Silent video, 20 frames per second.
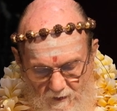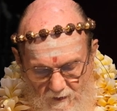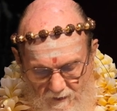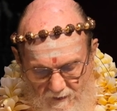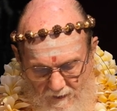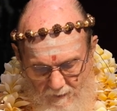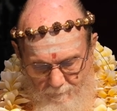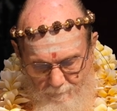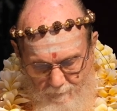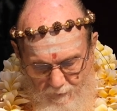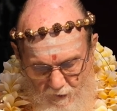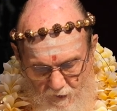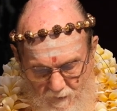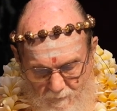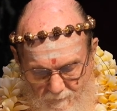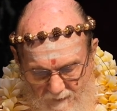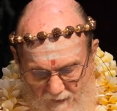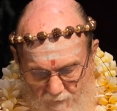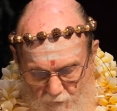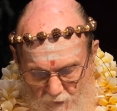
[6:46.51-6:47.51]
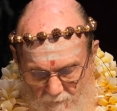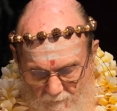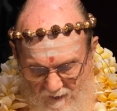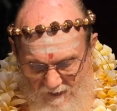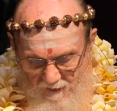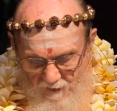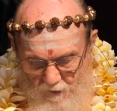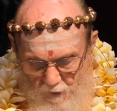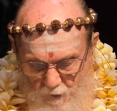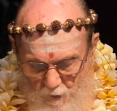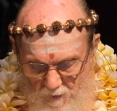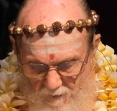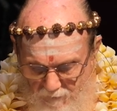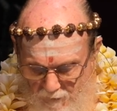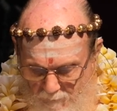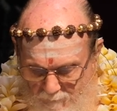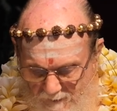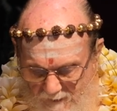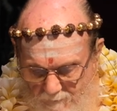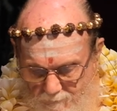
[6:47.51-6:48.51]
That bird might remind you of
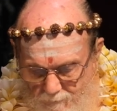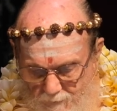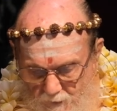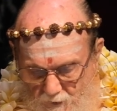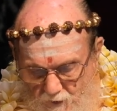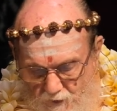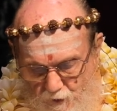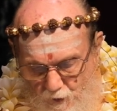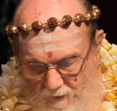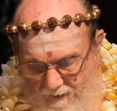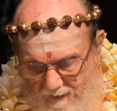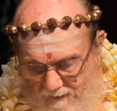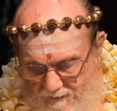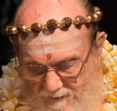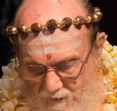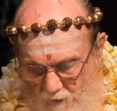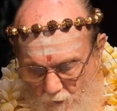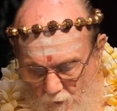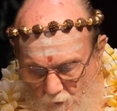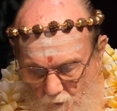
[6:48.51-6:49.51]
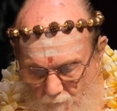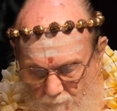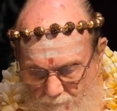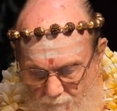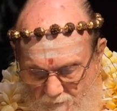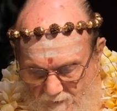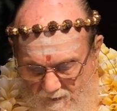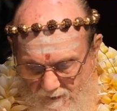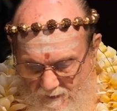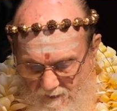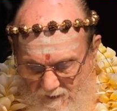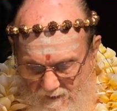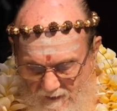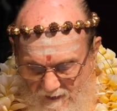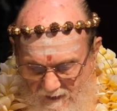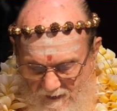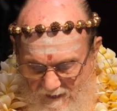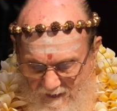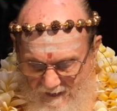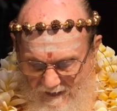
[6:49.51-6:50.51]
a pet bird you had at home,
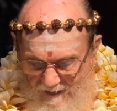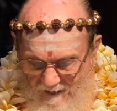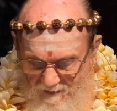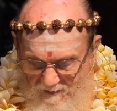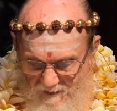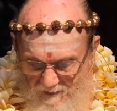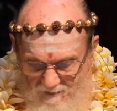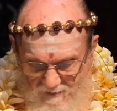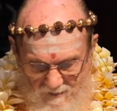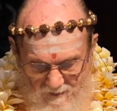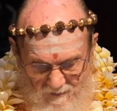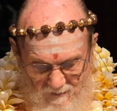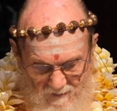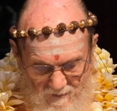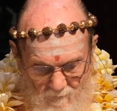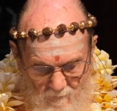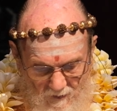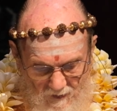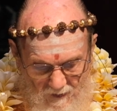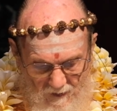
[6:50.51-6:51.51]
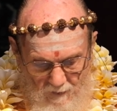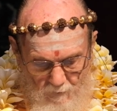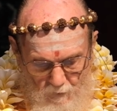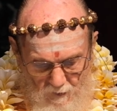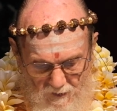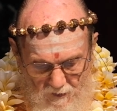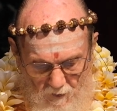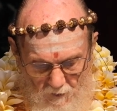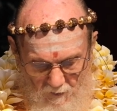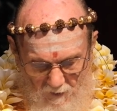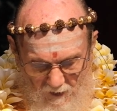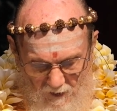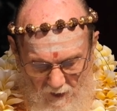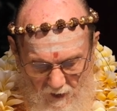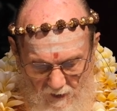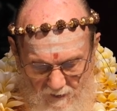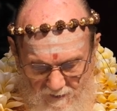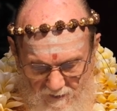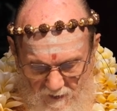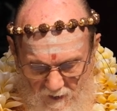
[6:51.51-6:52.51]
and the thinking mind will go
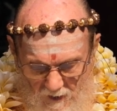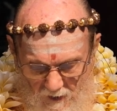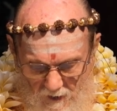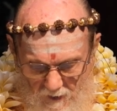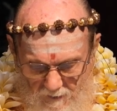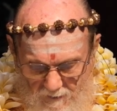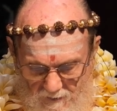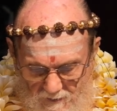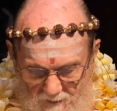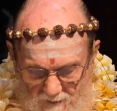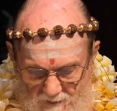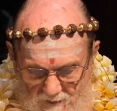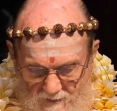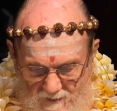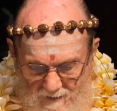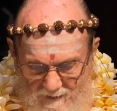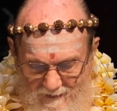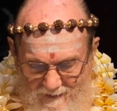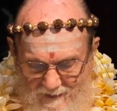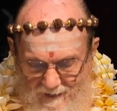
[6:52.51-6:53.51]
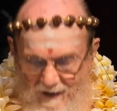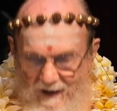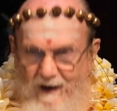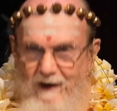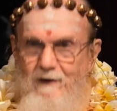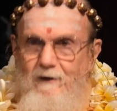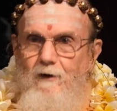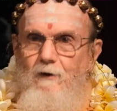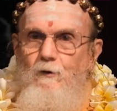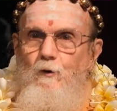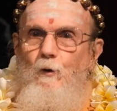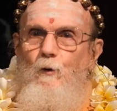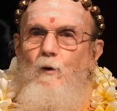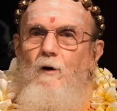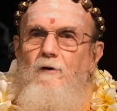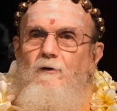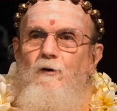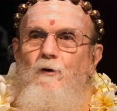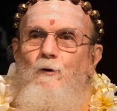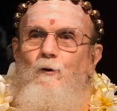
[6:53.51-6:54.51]
on and on, landing you
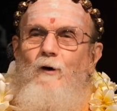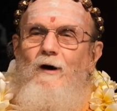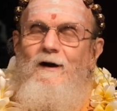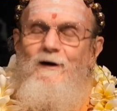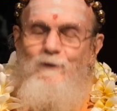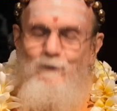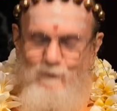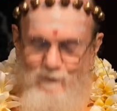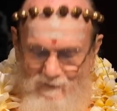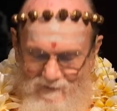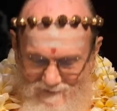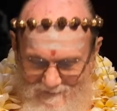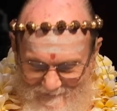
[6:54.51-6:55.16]
on the ground.